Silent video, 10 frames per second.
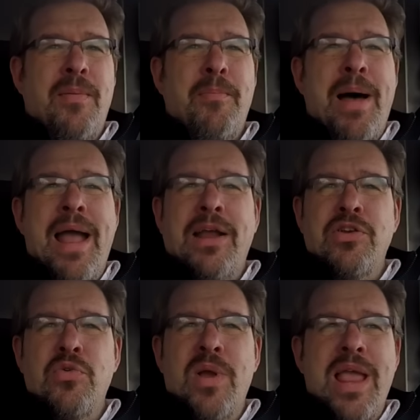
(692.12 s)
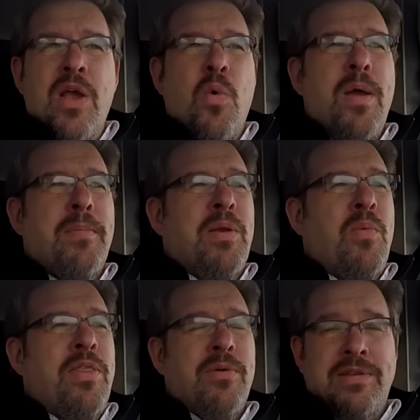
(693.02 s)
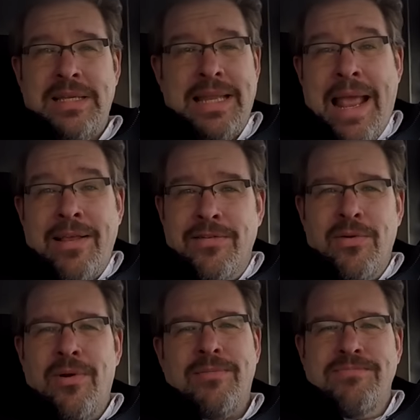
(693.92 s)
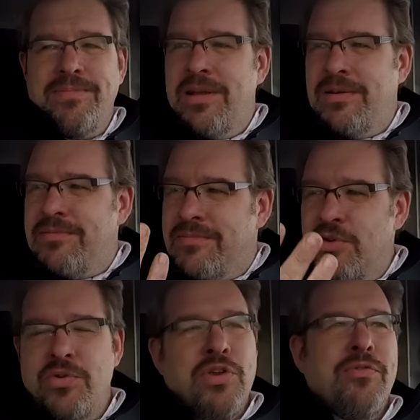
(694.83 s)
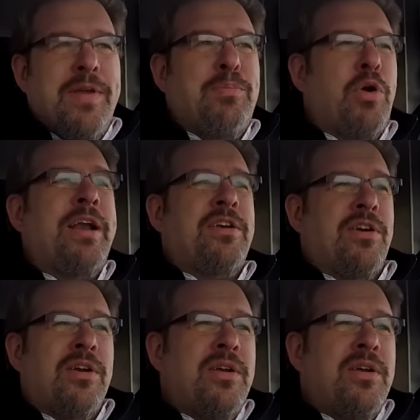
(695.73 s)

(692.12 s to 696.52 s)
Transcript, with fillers: buying new equipment, whether it's a laser or a new UV printer.